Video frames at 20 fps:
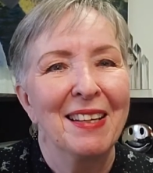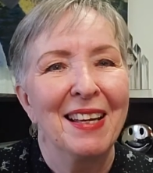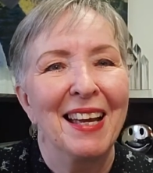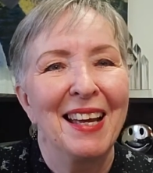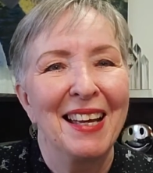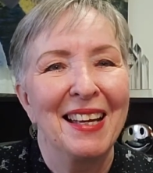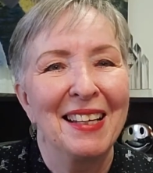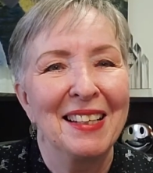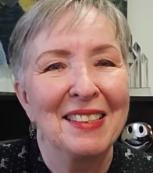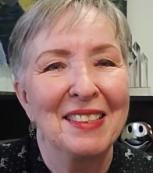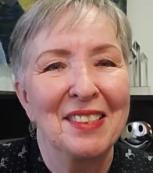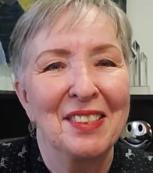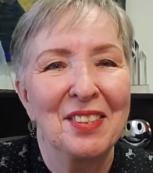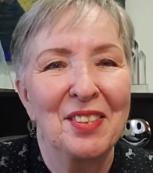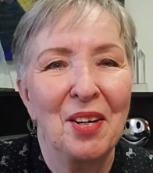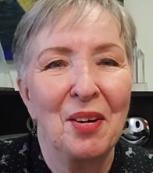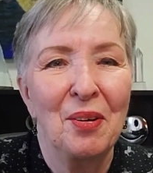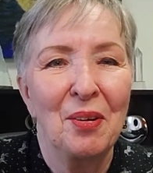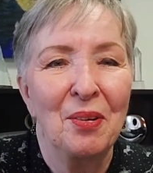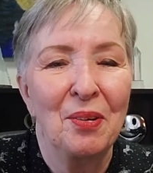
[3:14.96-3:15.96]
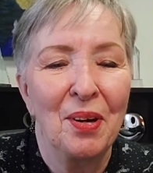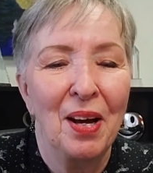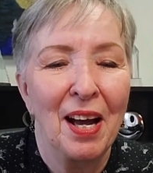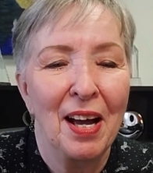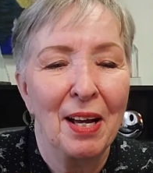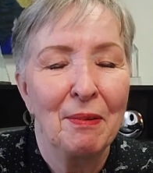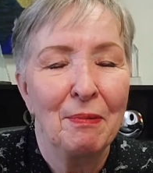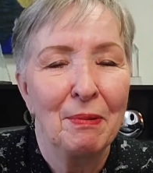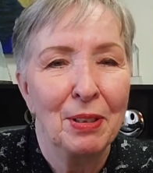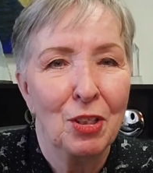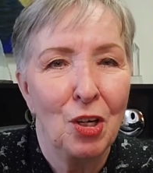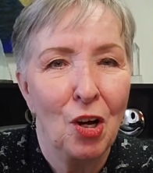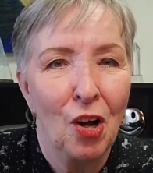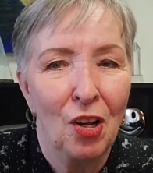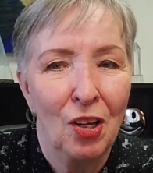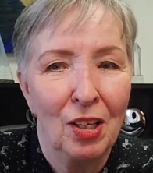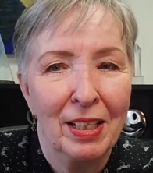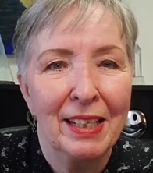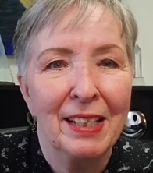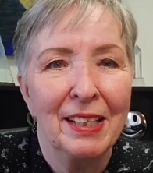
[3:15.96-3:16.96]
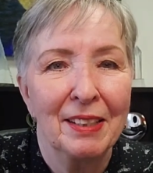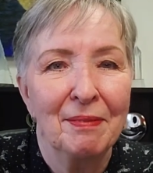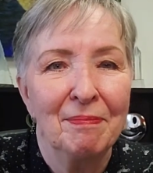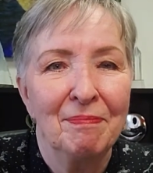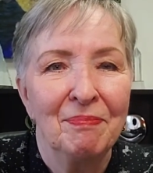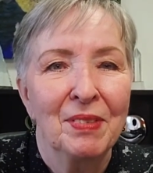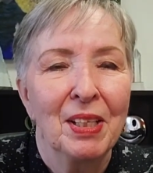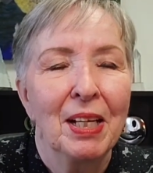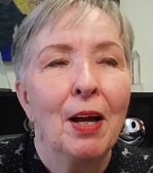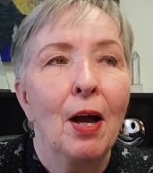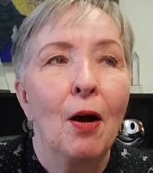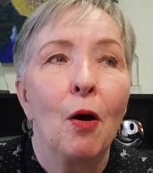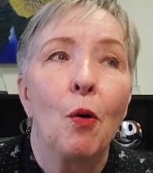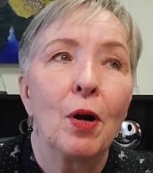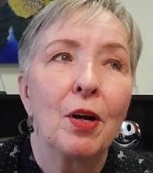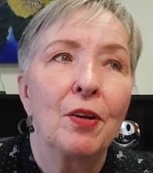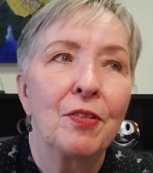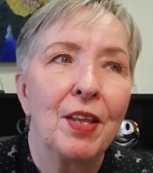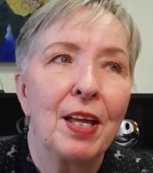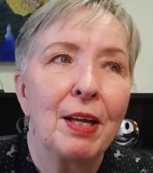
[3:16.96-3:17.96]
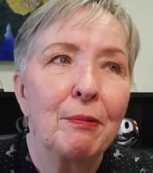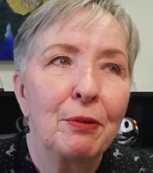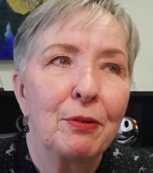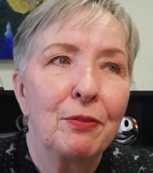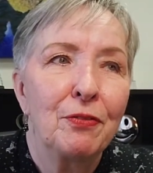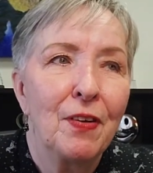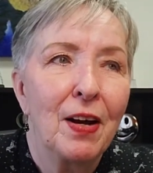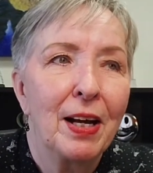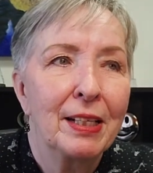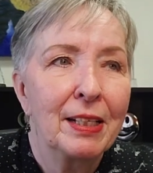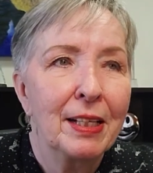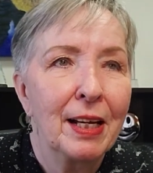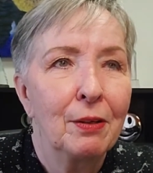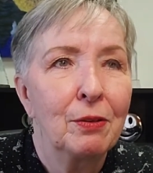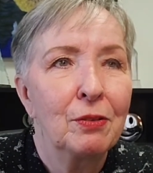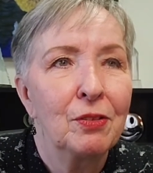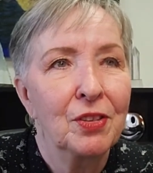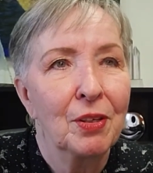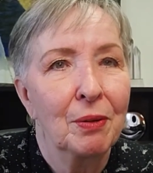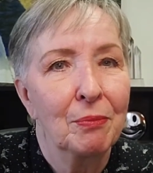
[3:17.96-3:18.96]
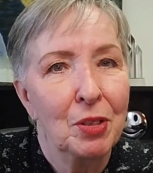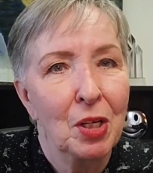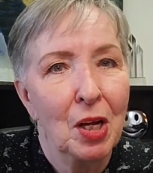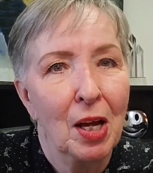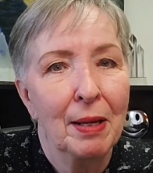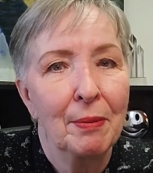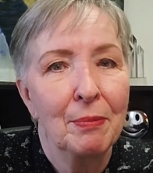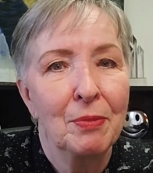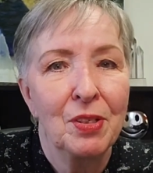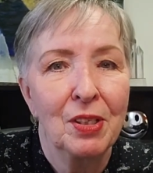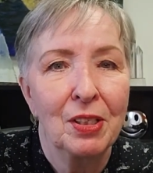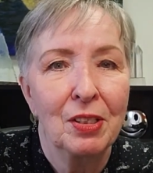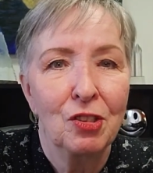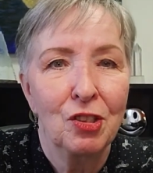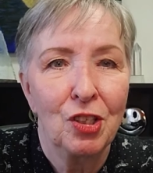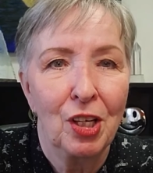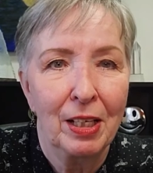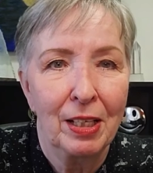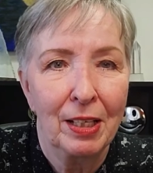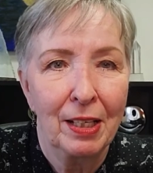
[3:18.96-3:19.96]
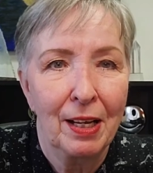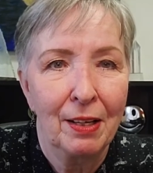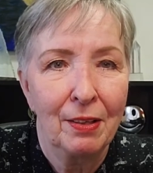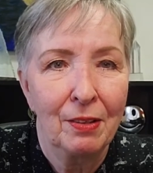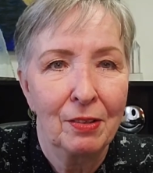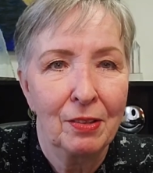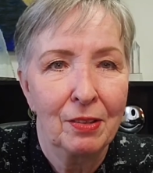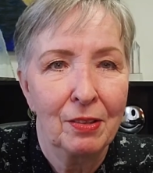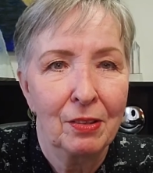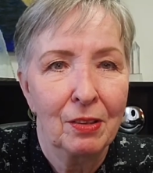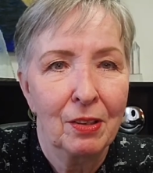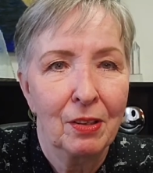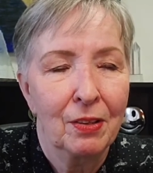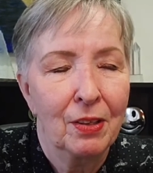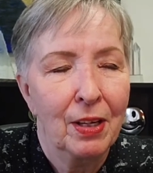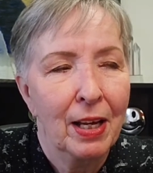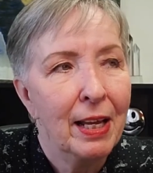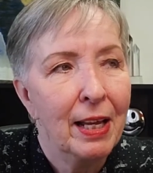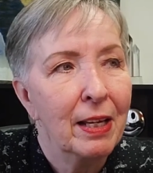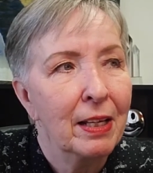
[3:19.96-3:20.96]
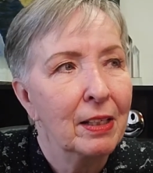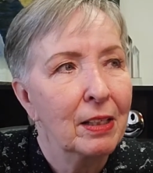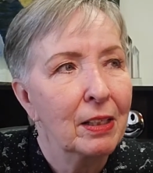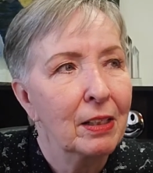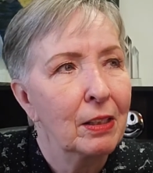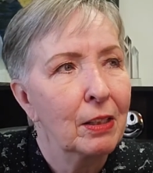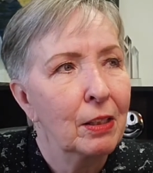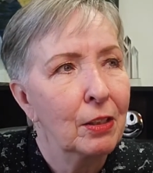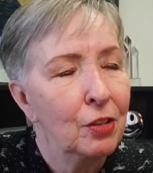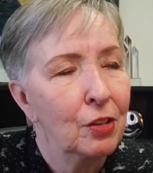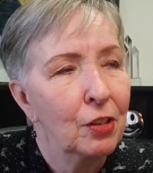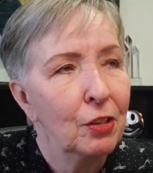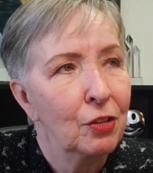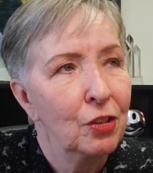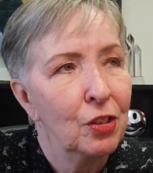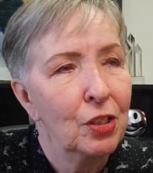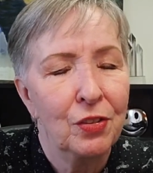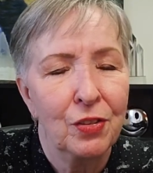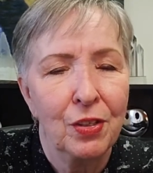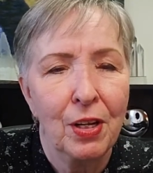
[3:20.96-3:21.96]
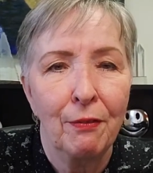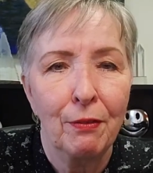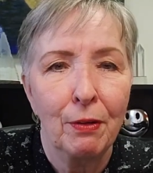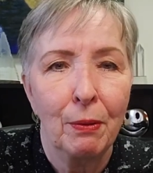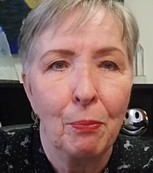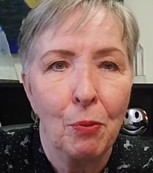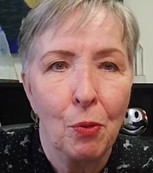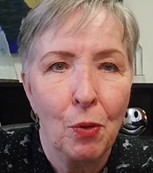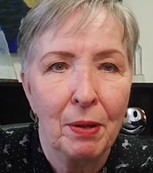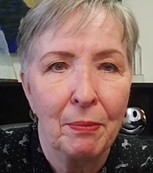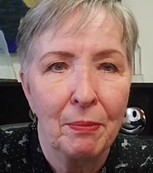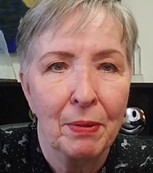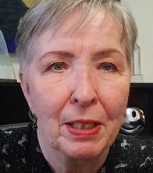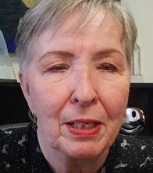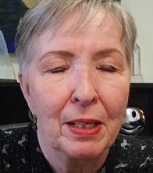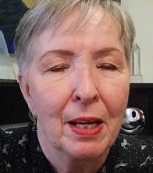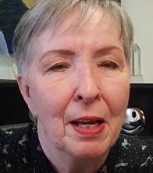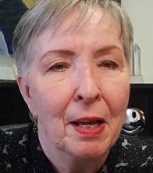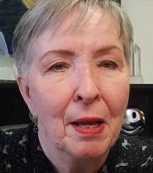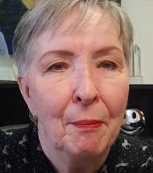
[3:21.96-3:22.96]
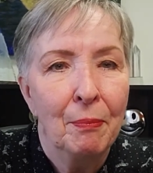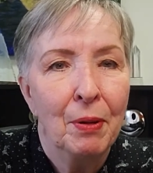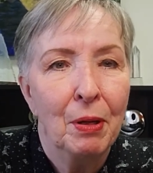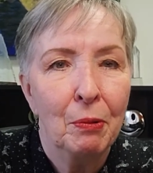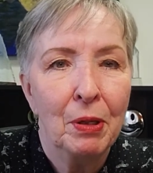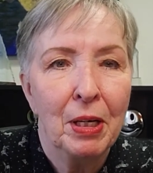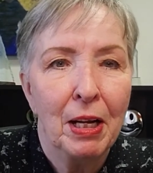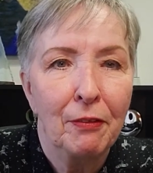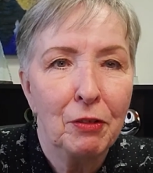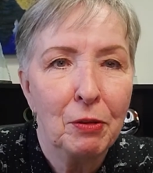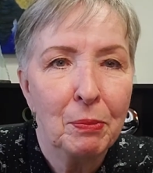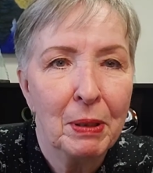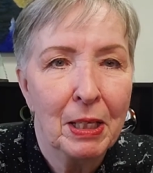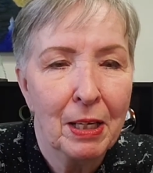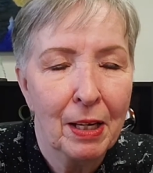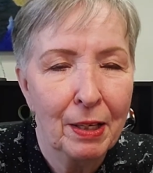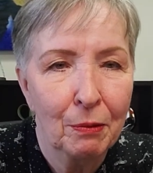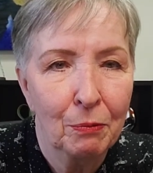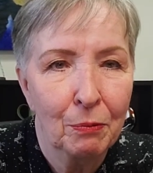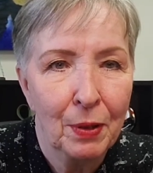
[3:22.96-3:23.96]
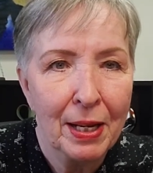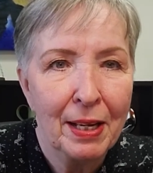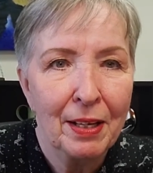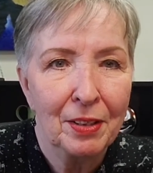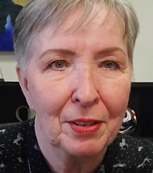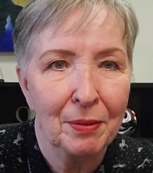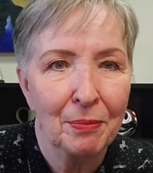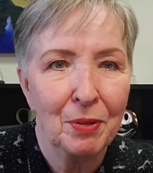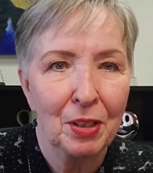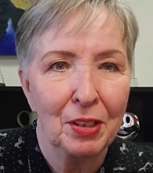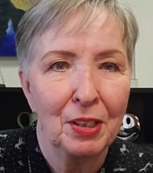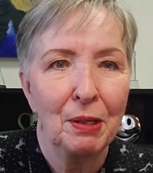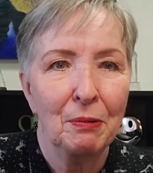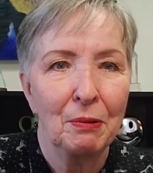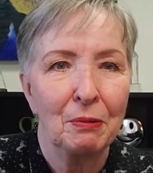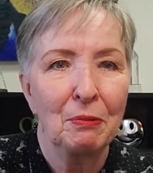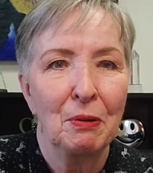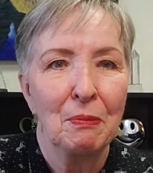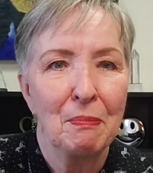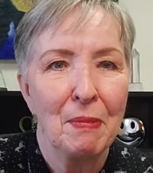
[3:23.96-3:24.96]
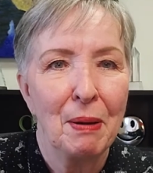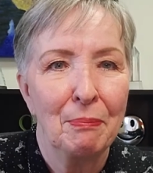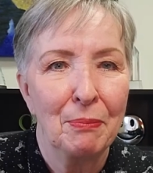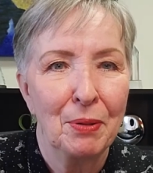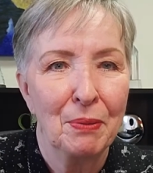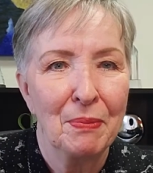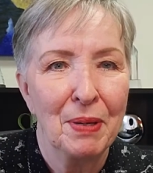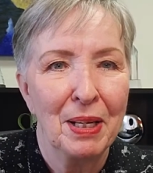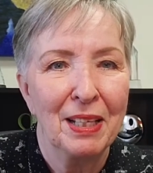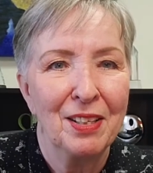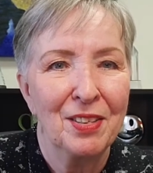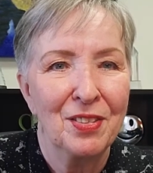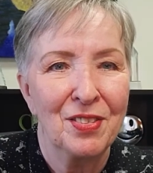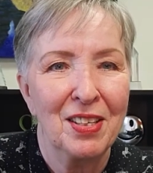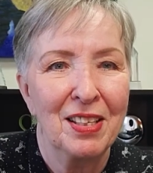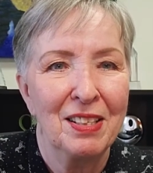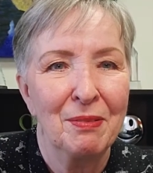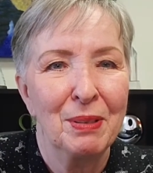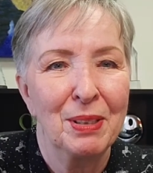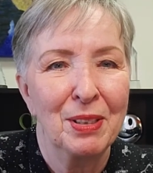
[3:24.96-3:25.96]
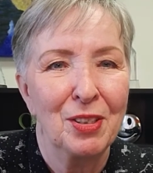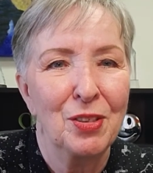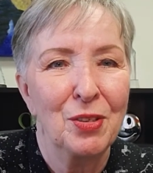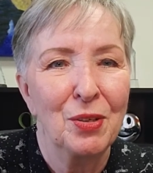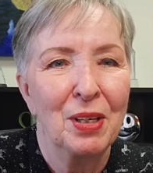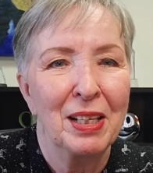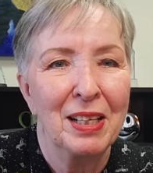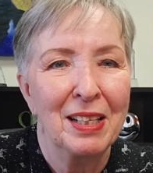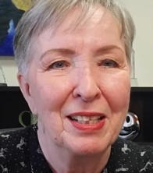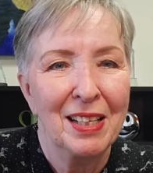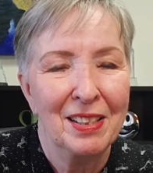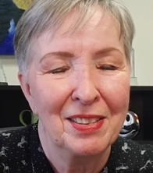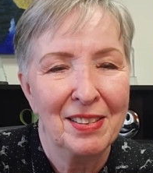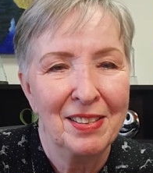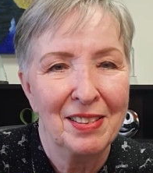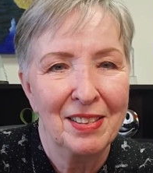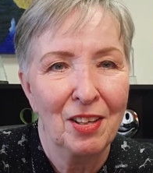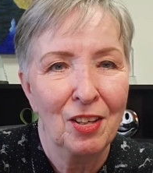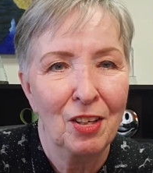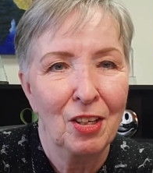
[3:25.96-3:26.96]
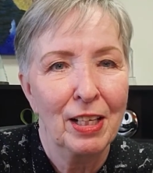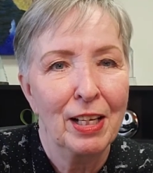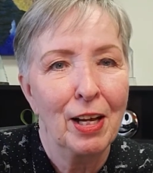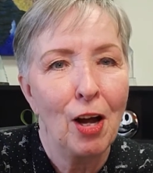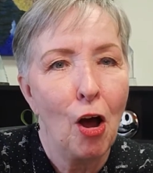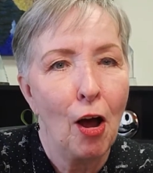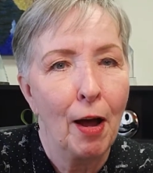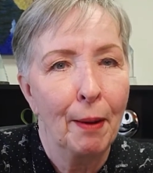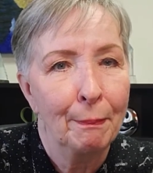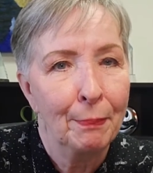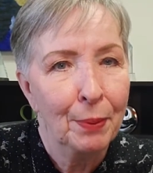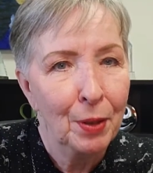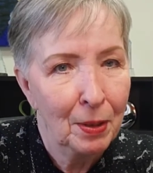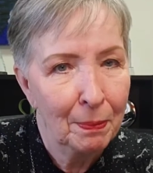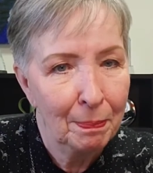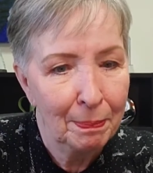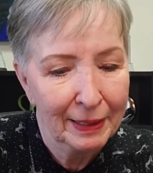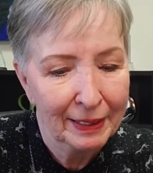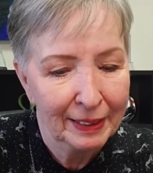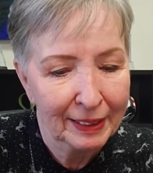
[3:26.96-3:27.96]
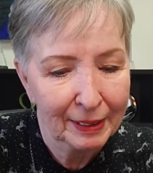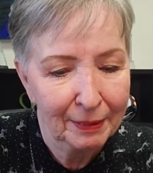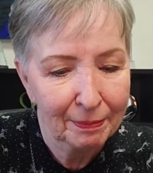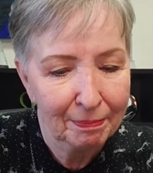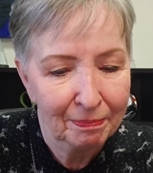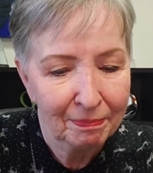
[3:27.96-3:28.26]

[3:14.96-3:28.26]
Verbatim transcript: And so I would call in, or they would find out sometimes and check it out and go, hey, she doesn't have an appointment. But it would have to be kind of random that they would remember me because they weren't doing it necessarily on purpose.